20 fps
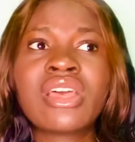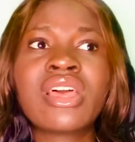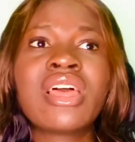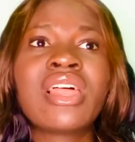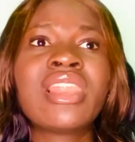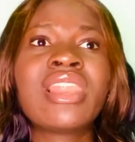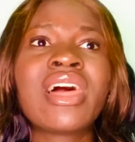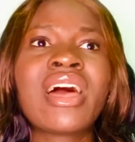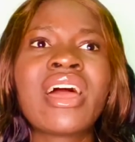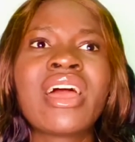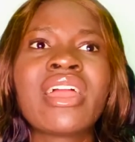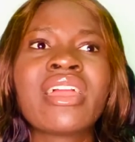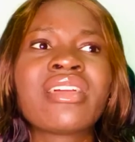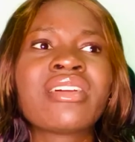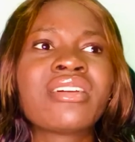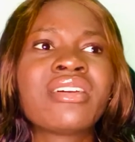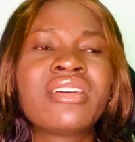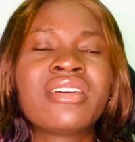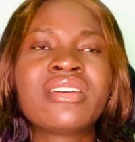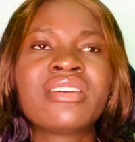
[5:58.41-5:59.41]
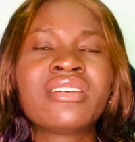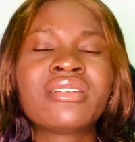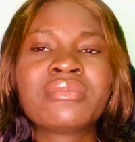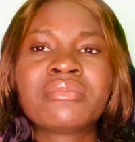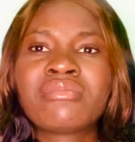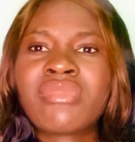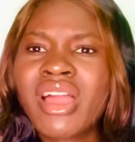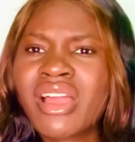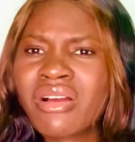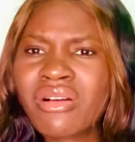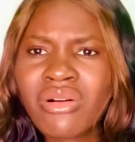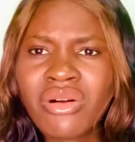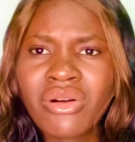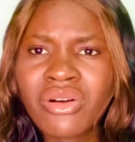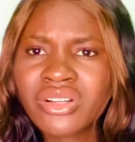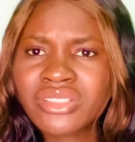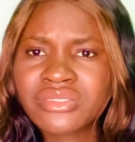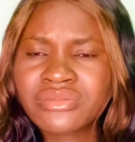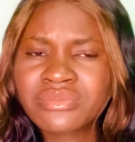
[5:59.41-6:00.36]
Like, my God,